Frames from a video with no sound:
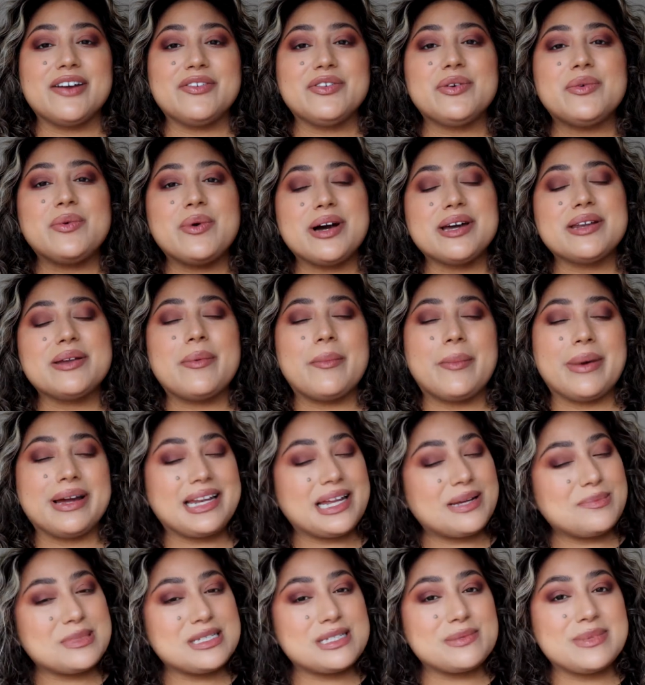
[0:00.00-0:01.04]
everyone, my
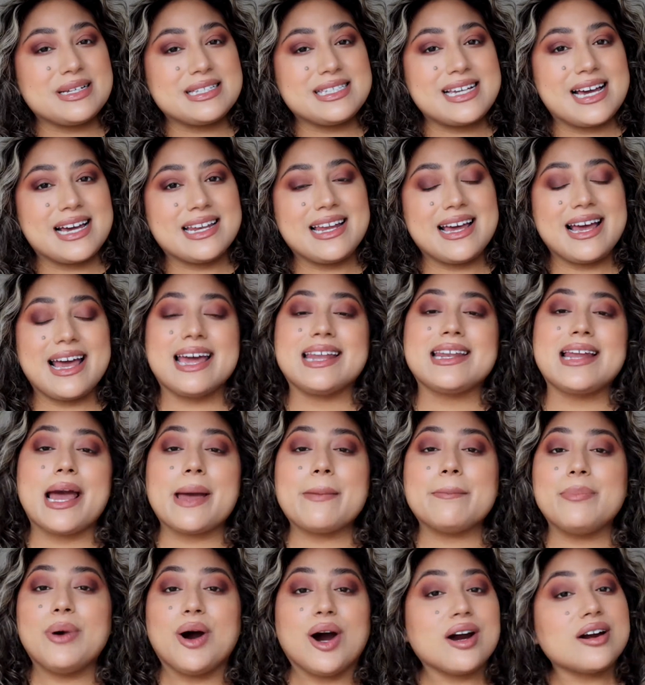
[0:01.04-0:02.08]
name is Madonna and
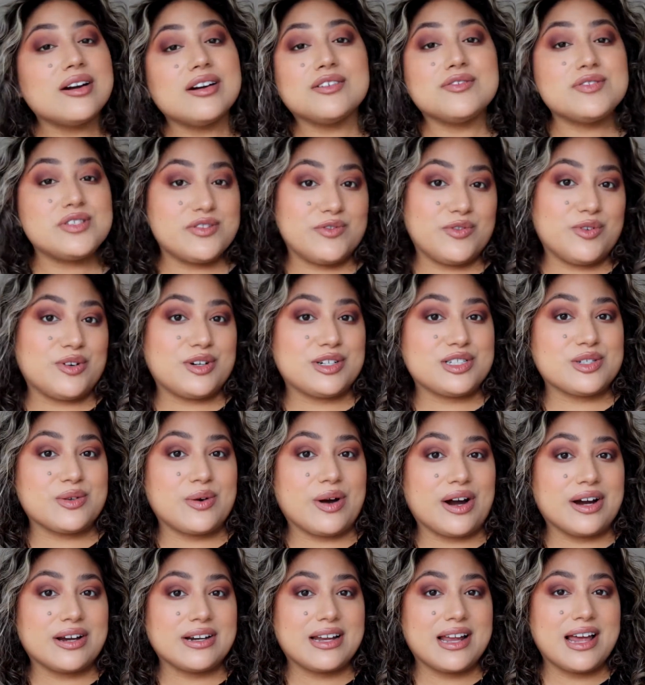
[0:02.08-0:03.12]
I'm part of Sephora
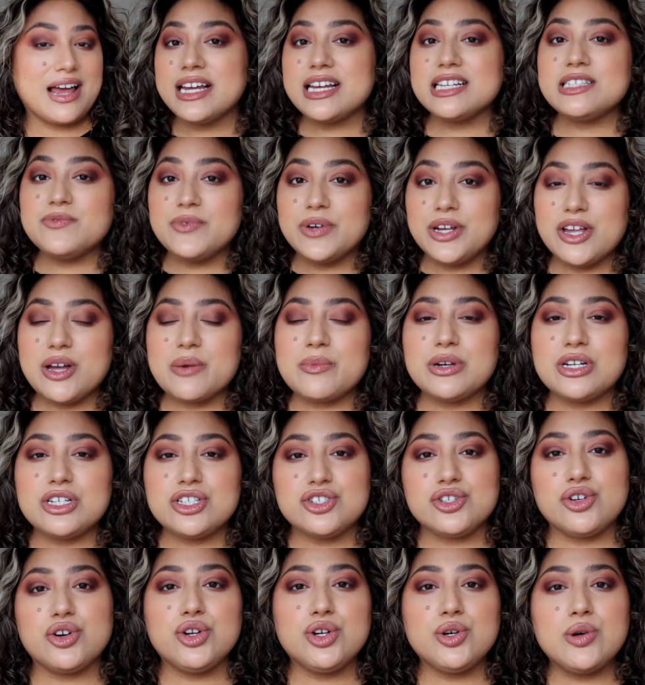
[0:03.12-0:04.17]
Squad. Today's video I'm going to
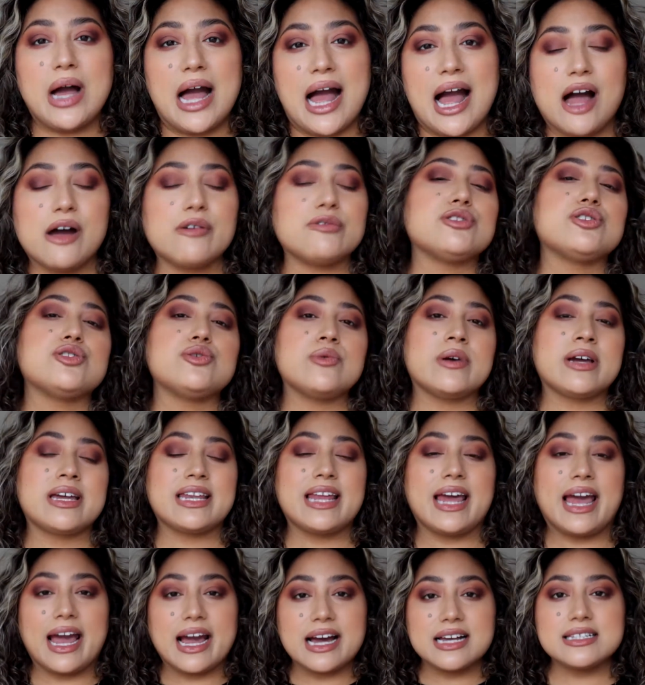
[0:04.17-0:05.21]
show you how to
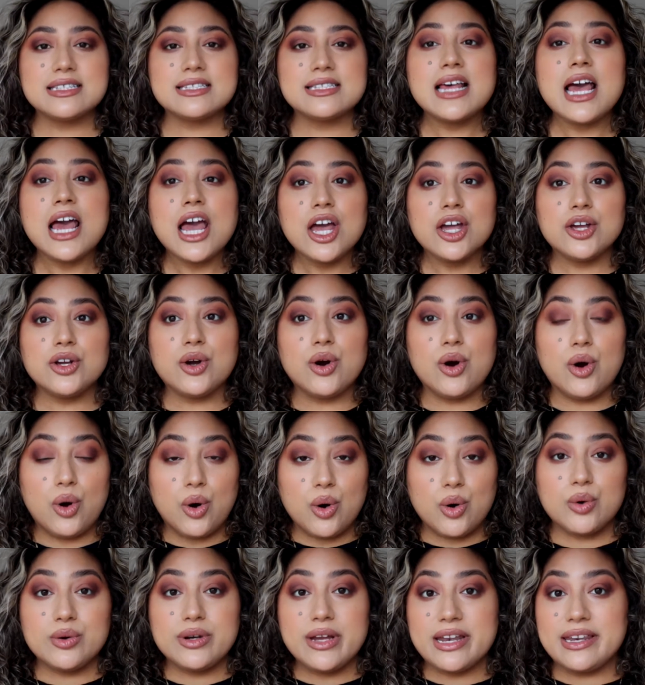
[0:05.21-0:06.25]
enhance your
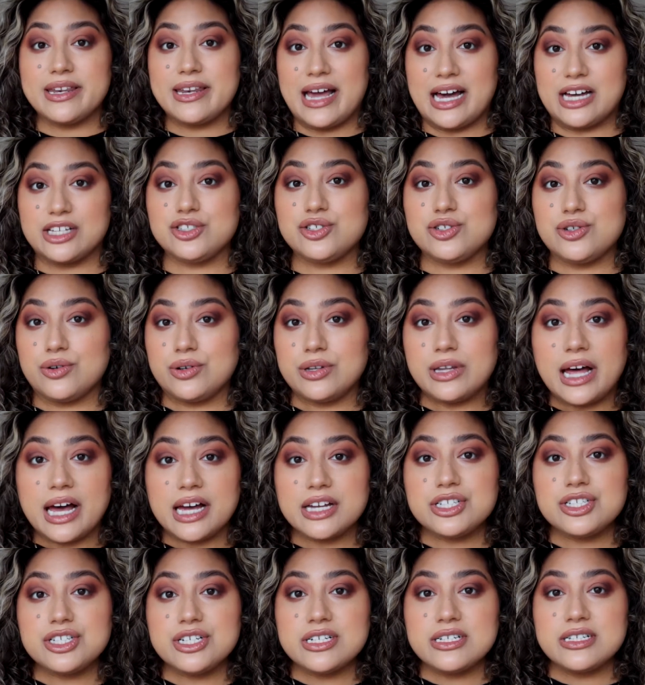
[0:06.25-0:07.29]
own natural
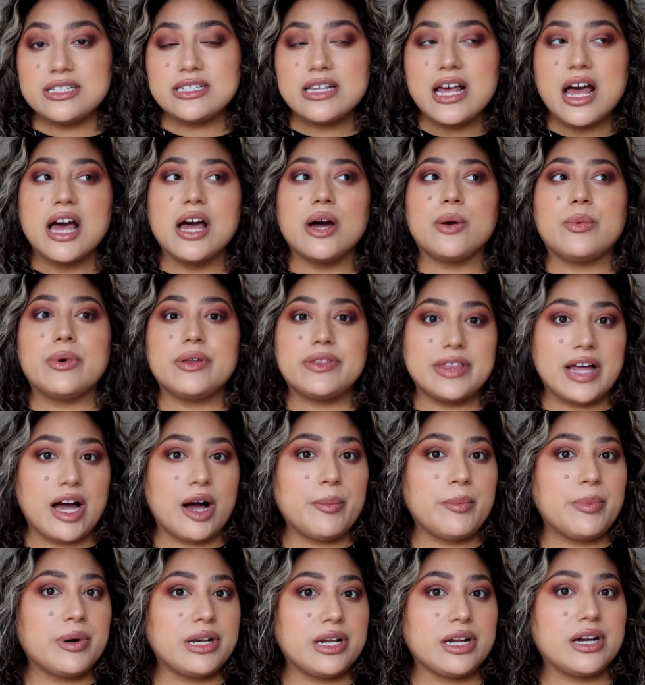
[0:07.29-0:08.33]
lashes
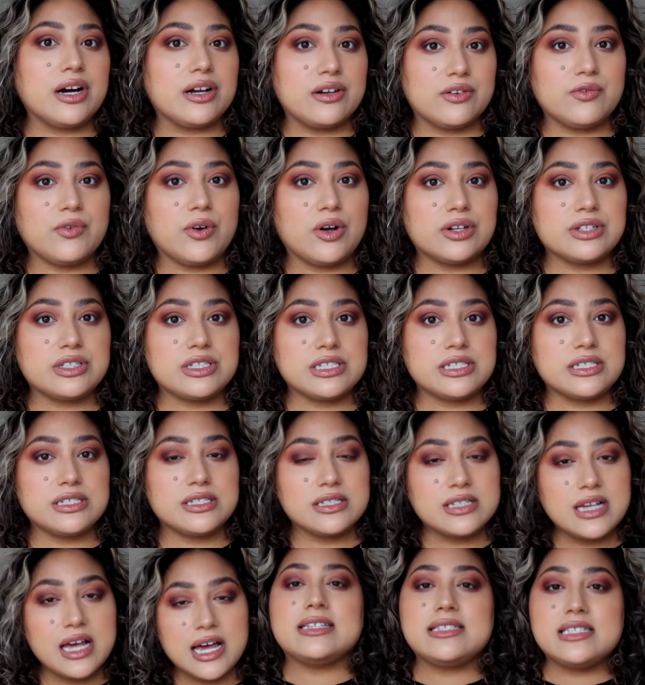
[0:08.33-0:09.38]
without putting on
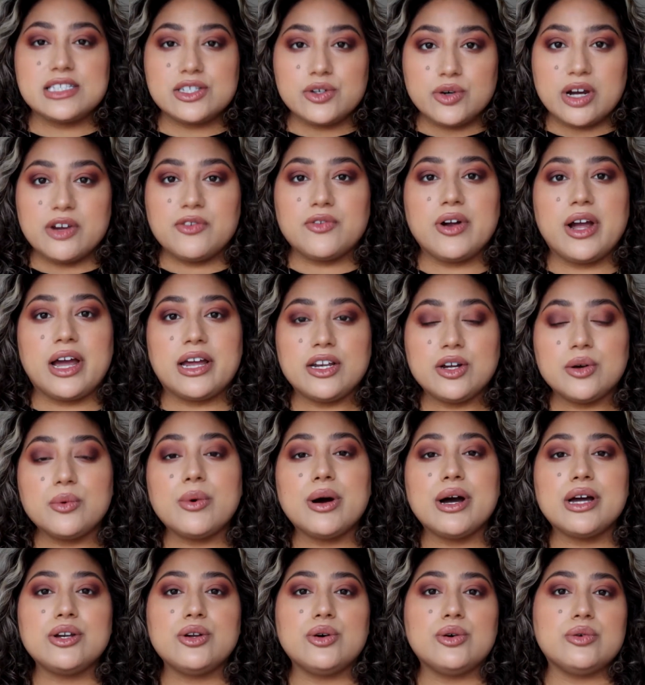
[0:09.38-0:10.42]
falsies. This is great for
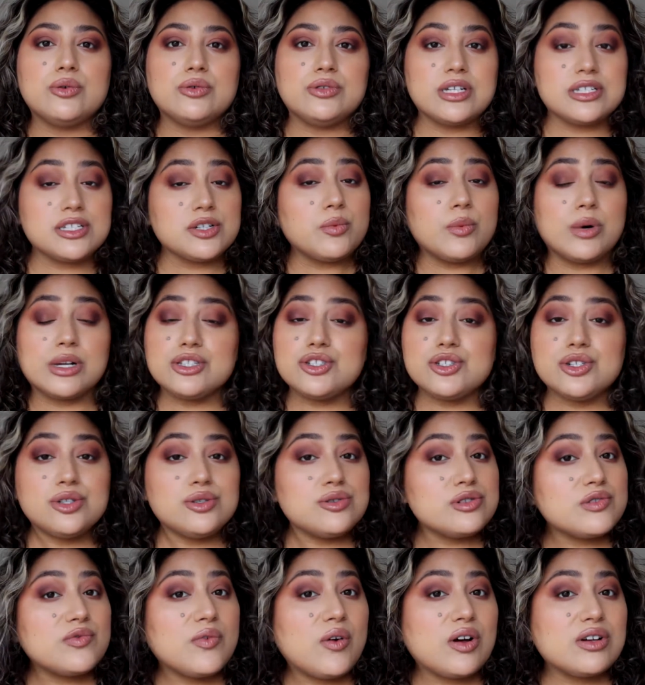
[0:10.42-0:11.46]
anyone who doesn't want to
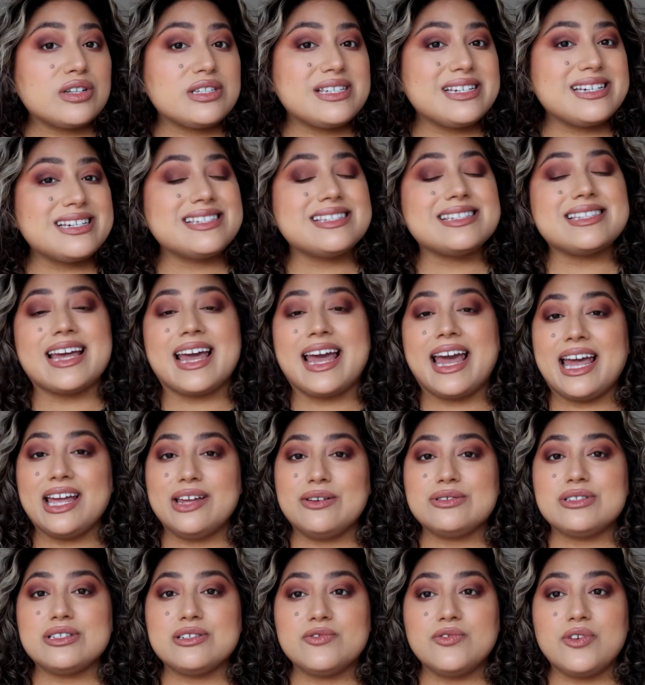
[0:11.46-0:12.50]
use falsies, they
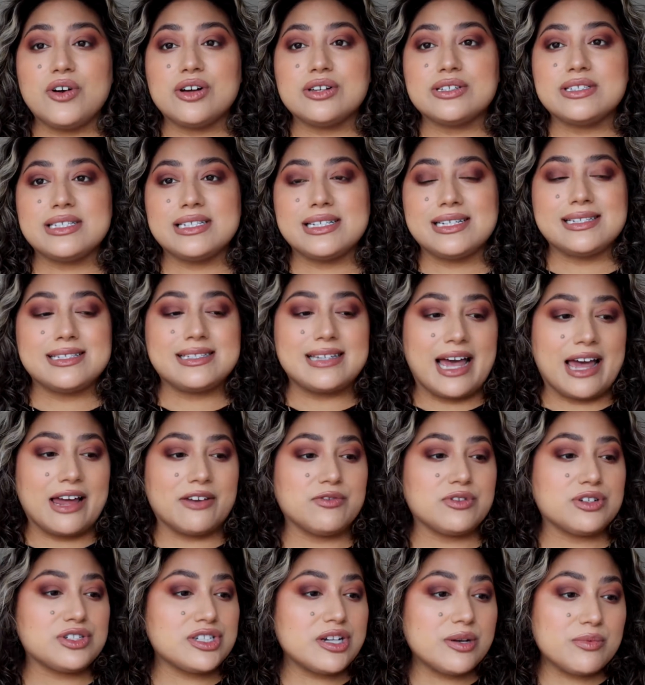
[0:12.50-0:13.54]
hate using falsies,
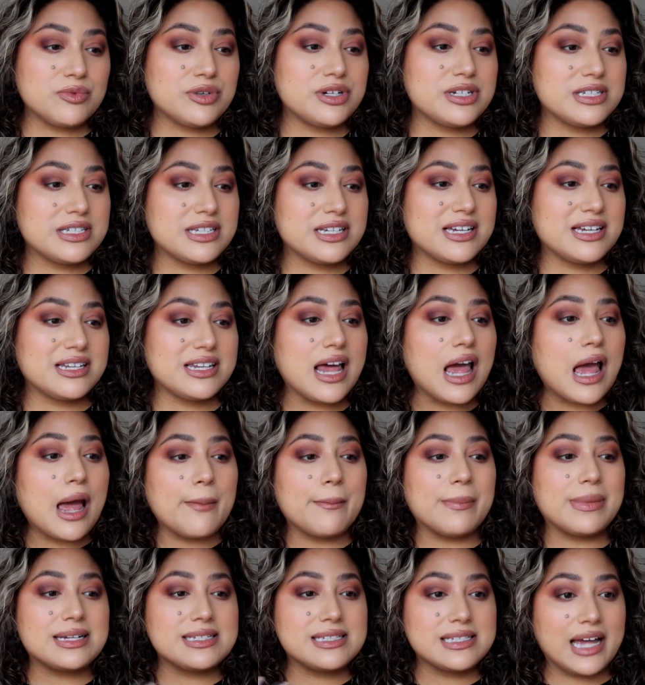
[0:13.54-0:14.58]
and for some reason
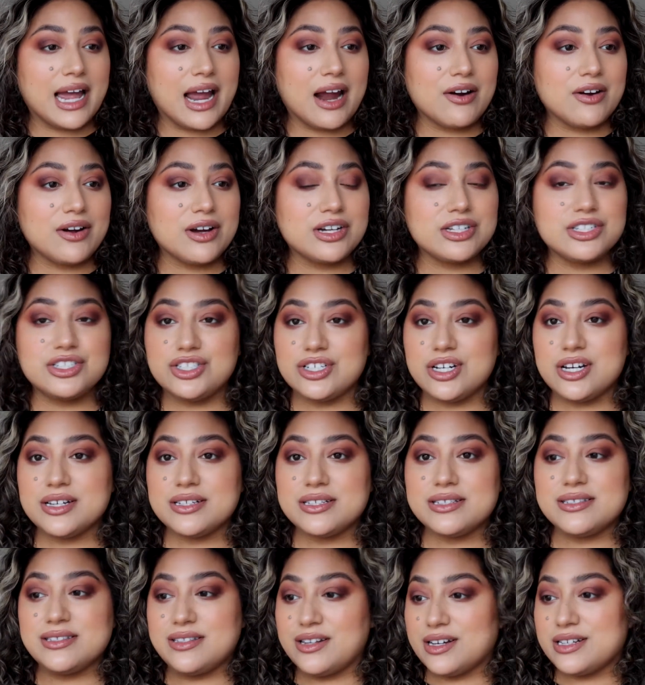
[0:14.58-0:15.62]
mascara
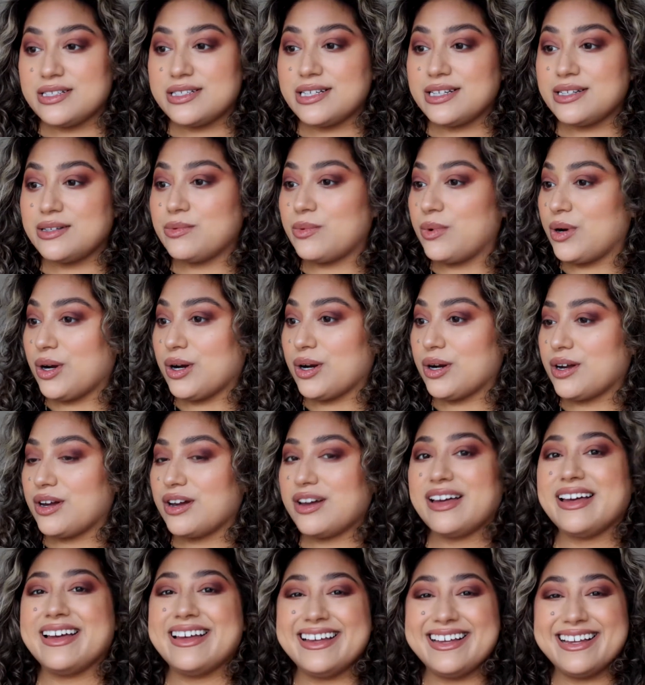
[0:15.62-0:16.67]
just doesn't work.